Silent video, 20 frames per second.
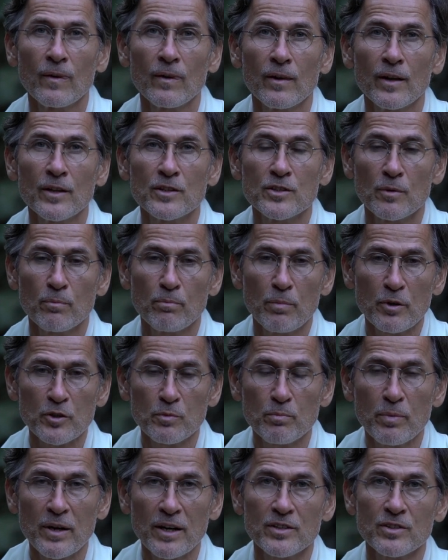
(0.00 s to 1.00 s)
It's the
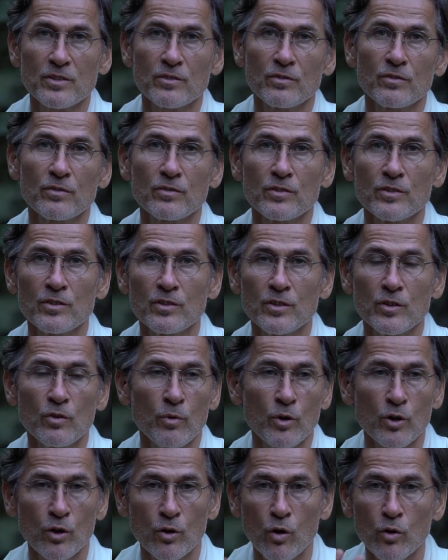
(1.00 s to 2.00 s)
perspective. You
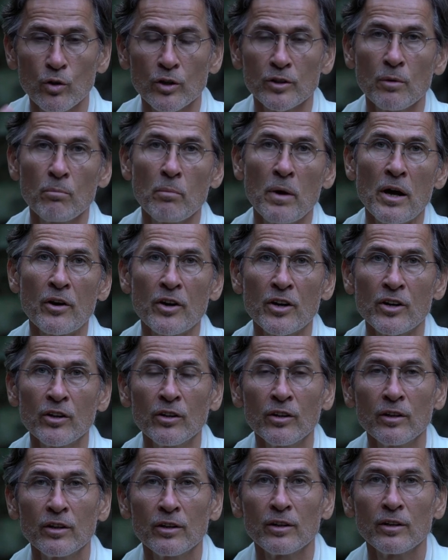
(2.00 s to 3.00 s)
want to call it a miracle?